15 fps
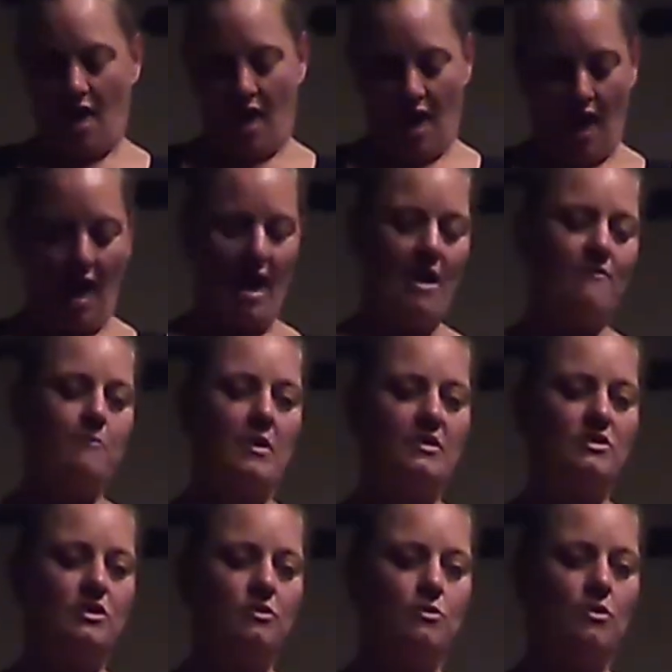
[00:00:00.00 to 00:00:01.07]
I have been
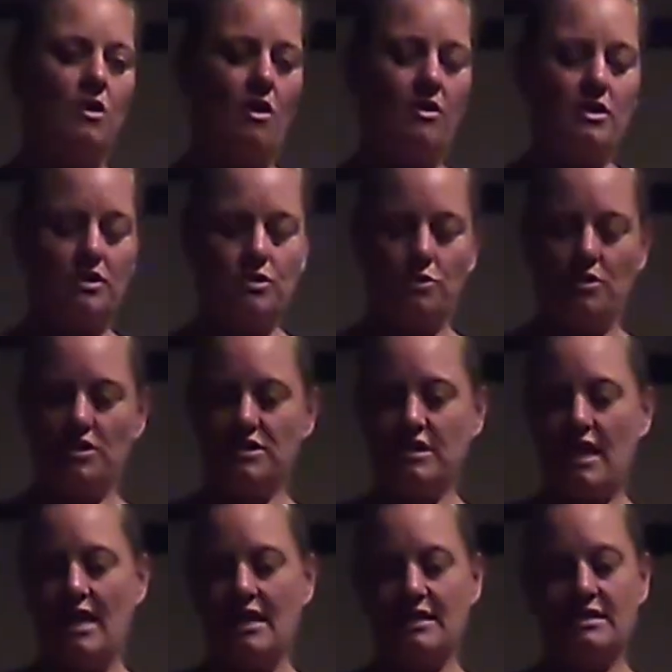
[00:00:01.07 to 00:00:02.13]
to clothing stores
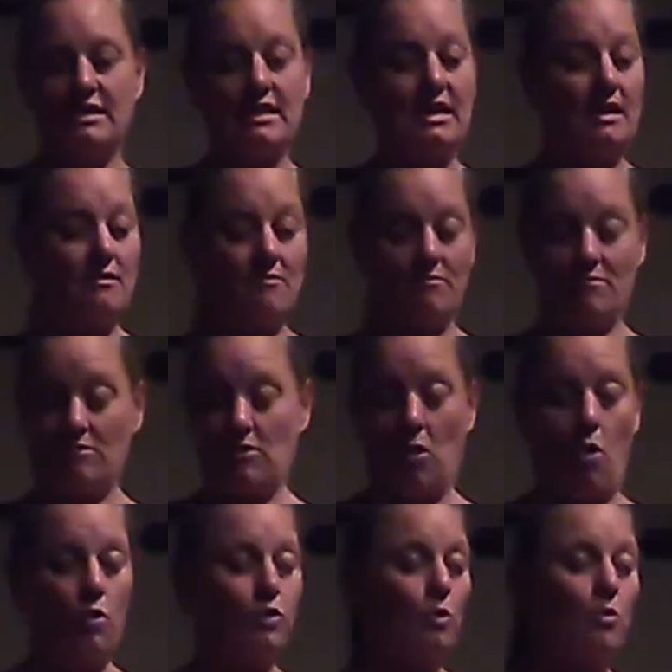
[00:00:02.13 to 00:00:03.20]
as an
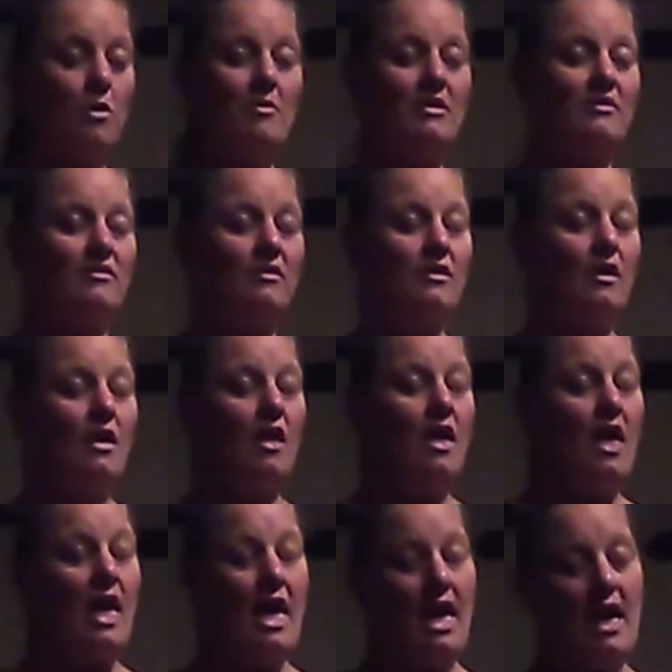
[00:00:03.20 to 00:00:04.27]
older woman.
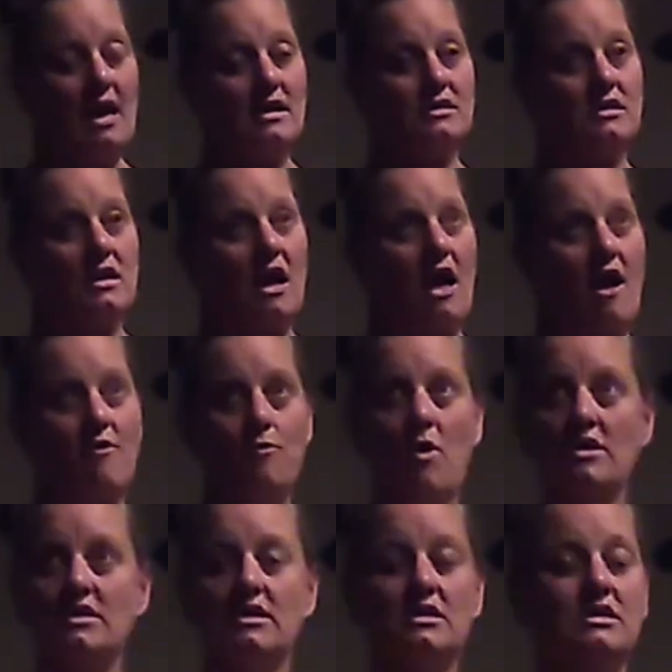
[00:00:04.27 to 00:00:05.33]
And I've
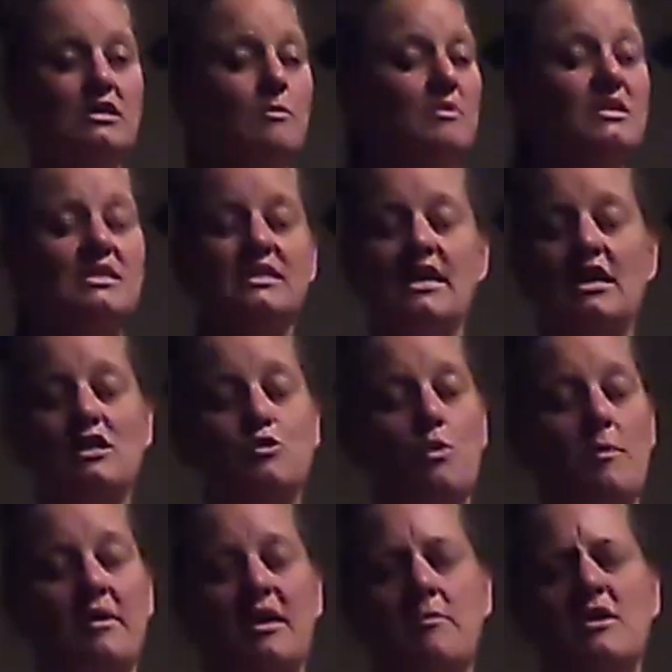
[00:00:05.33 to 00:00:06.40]
walked in, some of these
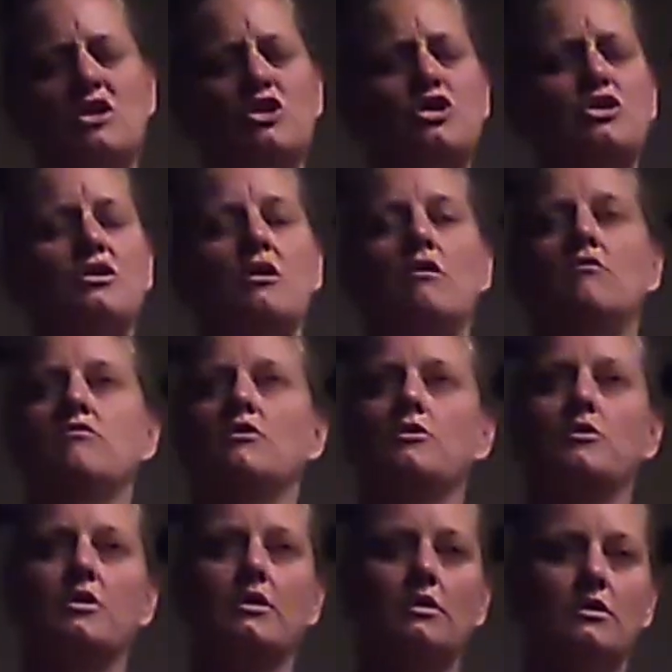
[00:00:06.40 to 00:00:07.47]
saleswomen can be so rude.
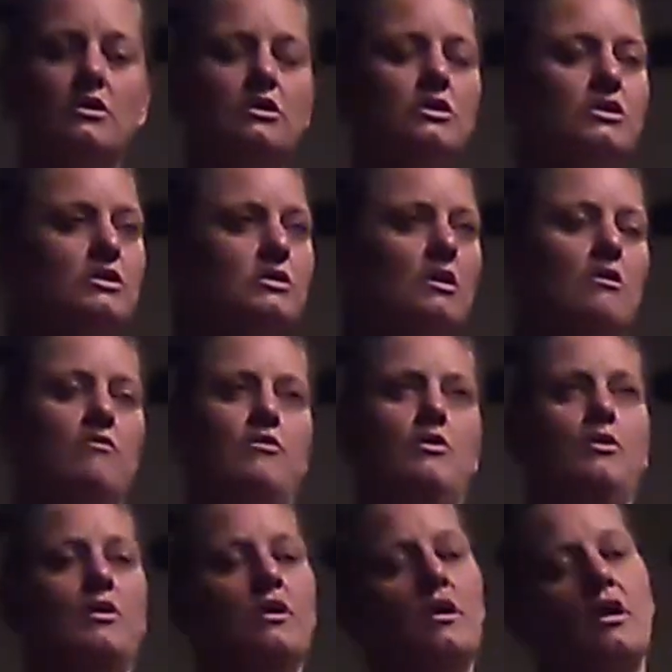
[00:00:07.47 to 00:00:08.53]
So
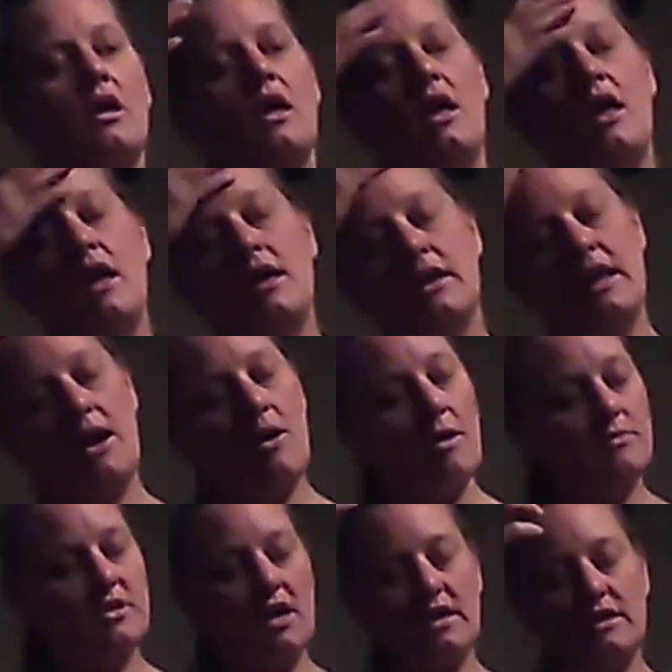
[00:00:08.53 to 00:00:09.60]
rude. Now, I'm
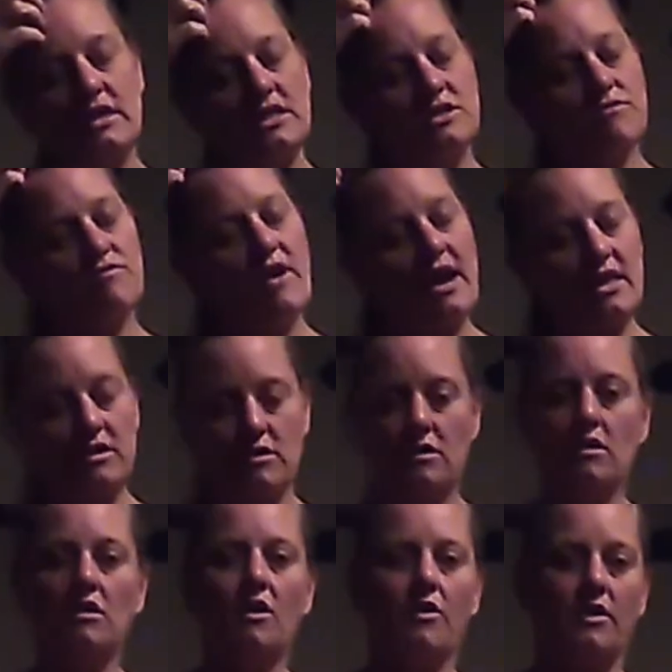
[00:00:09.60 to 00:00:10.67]
talking these are regular
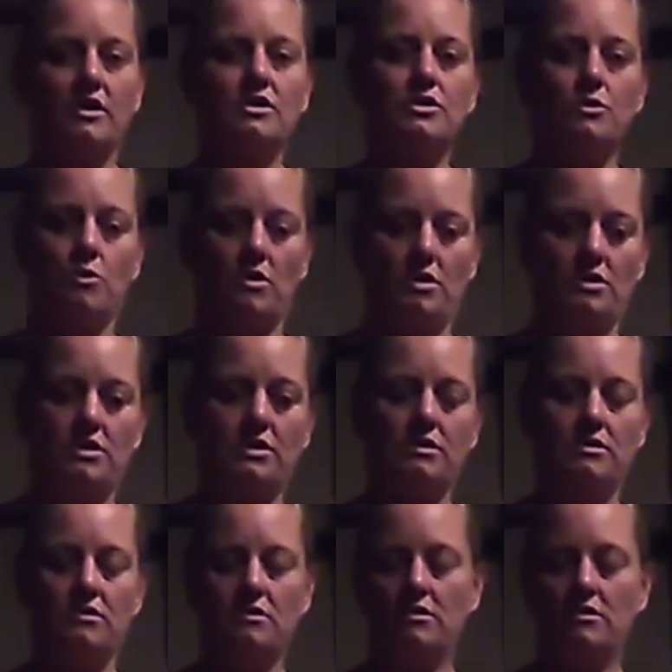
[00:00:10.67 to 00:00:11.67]
clothing stores.